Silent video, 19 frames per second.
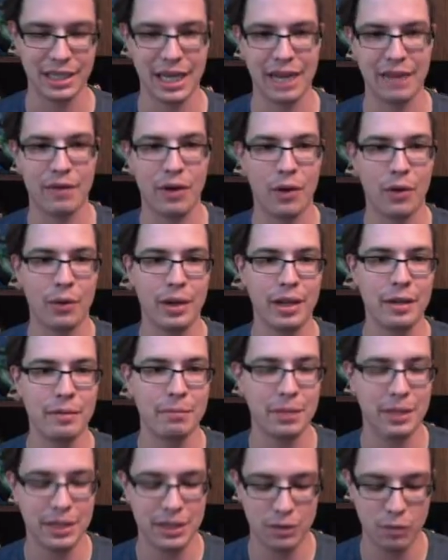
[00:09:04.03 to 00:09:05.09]
I have already
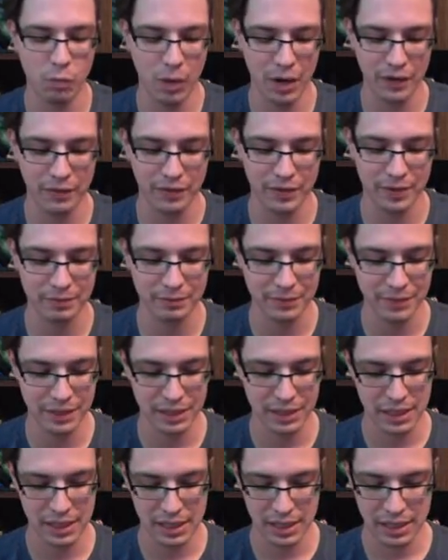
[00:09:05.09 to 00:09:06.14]
completed one of them.
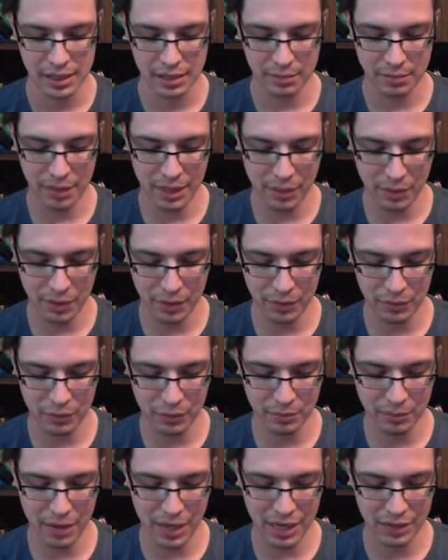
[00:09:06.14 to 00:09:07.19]
Play 1
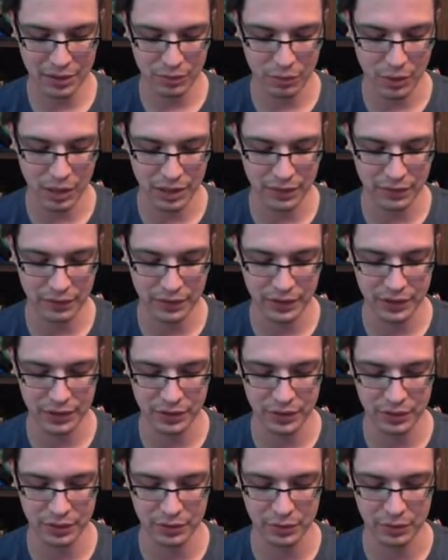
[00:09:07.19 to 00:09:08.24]
room match, watch a
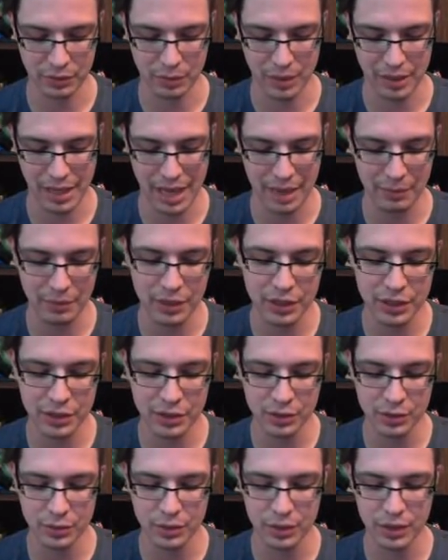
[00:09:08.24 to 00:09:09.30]
featured duel. Well, I'm going to
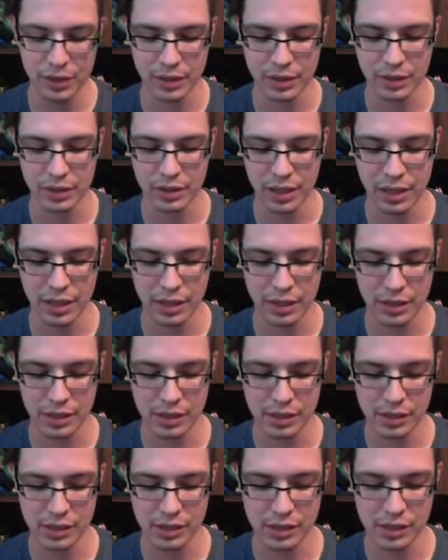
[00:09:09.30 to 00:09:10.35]
do
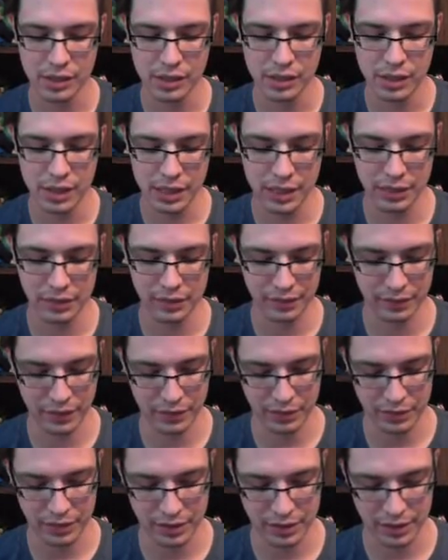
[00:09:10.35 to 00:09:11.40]
neither of
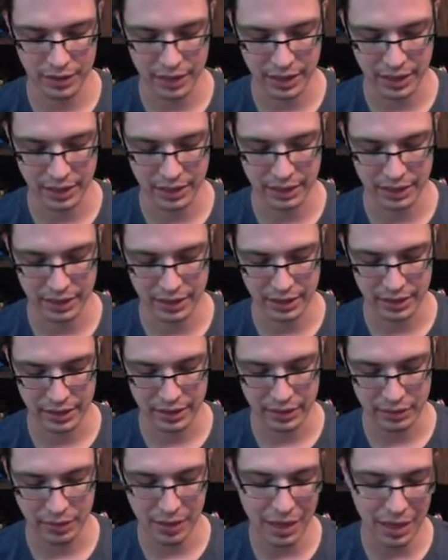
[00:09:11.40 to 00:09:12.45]
those because,
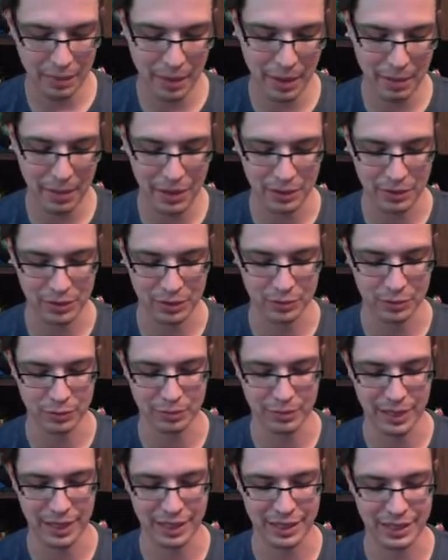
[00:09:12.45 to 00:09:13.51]
well, maybe I'll do a room
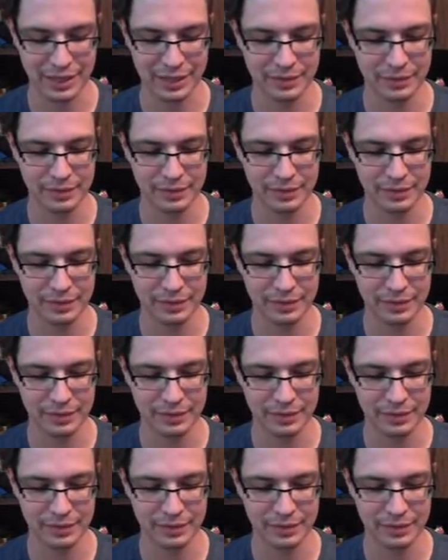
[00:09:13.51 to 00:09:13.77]
match.